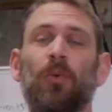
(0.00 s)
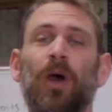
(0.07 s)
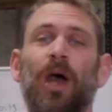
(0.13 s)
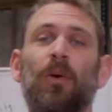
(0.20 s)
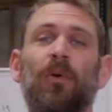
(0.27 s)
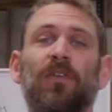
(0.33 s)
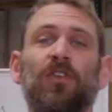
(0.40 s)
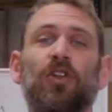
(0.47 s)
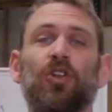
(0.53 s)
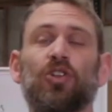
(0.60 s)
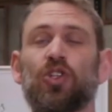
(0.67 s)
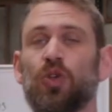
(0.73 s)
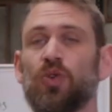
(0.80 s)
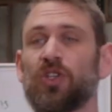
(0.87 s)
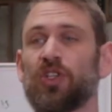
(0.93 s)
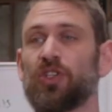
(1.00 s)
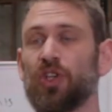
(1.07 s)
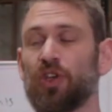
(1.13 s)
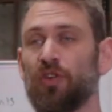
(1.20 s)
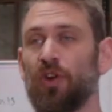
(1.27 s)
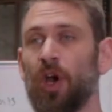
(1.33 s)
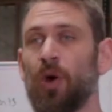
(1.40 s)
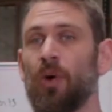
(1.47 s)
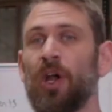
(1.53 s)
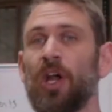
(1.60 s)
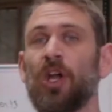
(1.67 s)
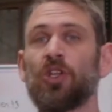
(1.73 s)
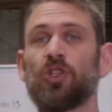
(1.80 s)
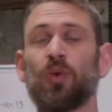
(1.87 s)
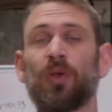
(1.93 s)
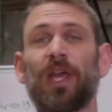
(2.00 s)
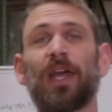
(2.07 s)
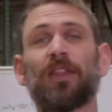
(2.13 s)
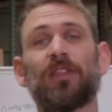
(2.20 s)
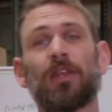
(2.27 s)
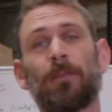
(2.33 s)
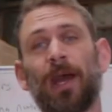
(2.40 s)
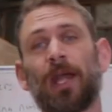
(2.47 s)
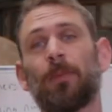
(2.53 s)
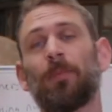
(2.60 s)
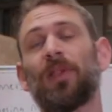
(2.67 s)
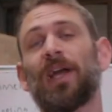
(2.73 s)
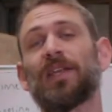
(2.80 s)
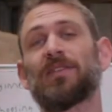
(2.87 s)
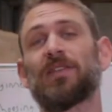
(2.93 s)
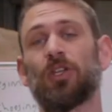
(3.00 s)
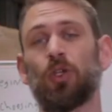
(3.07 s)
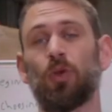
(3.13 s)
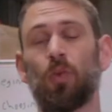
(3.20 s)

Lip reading: however you're choosing to grow, to get the amount of plants that you